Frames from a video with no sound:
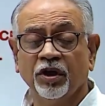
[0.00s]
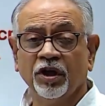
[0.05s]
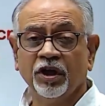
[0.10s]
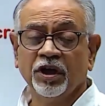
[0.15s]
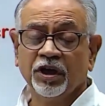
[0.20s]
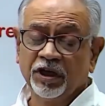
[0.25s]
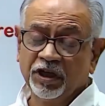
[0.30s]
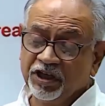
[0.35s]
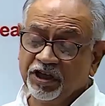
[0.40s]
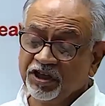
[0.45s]

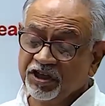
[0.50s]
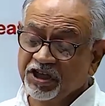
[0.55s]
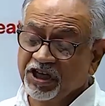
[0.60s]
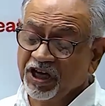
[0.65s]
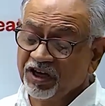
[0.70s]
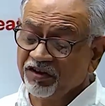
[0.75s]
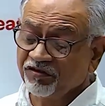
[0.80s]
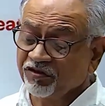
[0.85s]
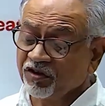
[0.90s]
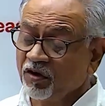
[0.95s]
In
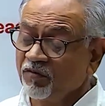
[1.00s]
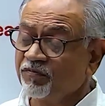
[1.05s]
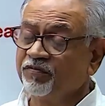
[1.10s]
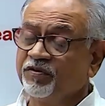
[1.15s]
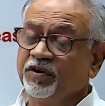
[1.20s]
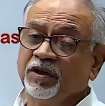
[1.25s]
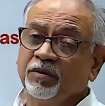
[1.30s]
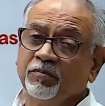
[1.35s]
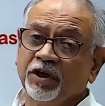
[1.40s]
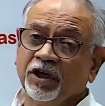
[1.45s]
case of
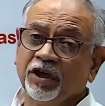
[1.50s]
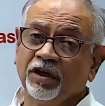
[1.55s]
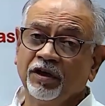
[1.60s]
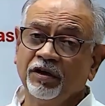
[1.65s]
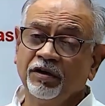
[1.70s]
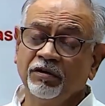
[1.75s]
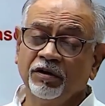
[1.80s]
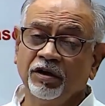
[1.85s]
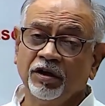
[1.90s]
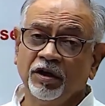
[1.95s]
female,
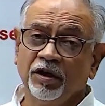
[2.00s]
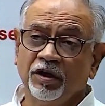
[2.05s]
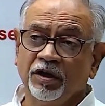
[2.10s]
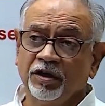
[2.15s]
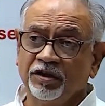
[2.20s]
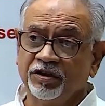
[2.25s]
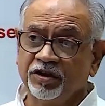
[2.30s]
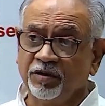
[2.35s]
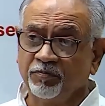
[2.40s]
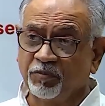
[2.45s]

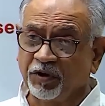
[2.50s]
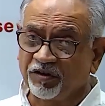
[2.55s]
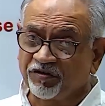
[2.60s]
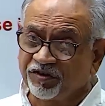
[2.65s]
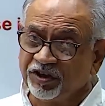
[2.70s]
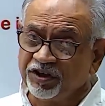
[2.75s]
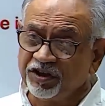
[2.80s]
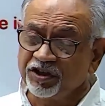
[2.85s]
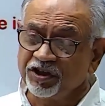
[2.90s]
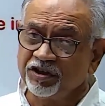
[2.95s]
the
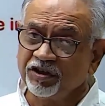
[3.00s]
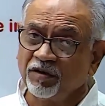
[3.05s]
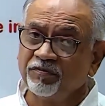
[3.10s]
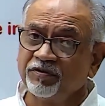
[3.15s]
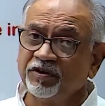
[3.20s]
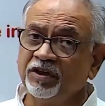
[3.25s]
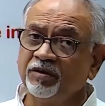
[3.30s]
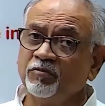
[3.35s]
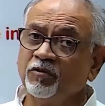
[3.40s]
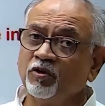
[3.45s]
percentage of
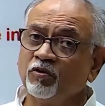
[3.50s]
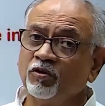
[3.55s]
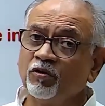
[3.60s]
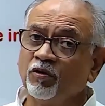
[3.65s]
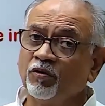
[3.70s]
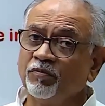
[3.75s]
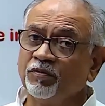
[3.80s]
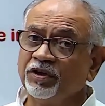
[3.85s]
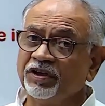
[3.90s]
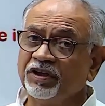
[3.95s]

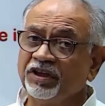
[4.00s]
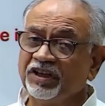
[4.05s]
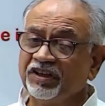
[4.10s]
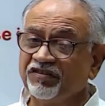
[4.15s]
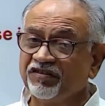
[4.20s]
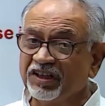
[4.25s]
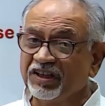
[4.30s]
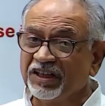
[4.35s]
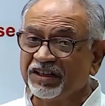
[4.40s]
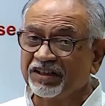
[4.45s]
hemoglobin is
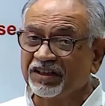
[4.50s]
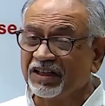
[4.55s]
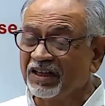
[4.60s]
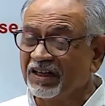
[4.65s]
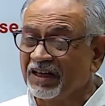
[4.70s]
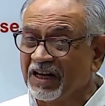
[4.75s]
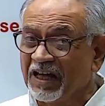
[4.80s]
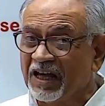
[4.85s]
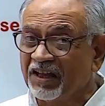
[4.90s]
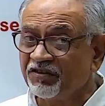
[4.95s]
little
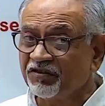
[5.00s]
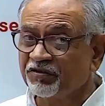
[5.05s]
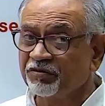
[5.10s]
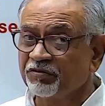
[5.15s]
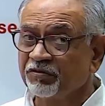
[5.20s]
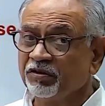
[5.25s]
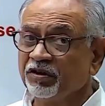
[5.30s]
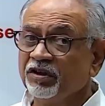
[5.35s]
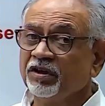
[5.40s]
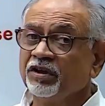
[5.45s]
less
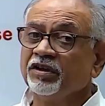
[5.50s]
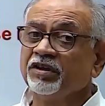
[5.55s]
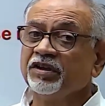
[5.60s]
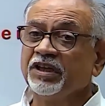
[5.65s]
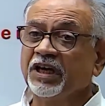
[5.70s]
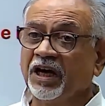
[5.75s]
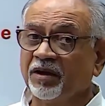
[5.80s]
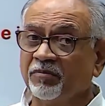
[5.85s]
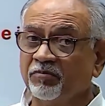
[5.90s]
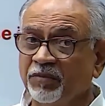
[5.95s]

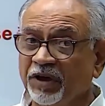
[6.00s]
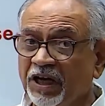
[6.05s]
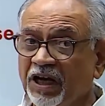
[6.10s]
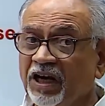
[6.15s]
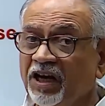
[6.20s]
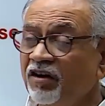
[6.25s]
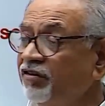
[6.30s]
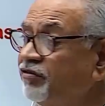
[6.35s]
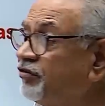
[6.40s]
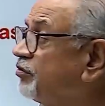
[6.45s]
than
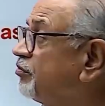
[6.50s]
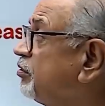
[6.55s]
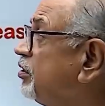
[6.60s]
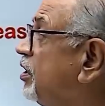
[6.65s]
males.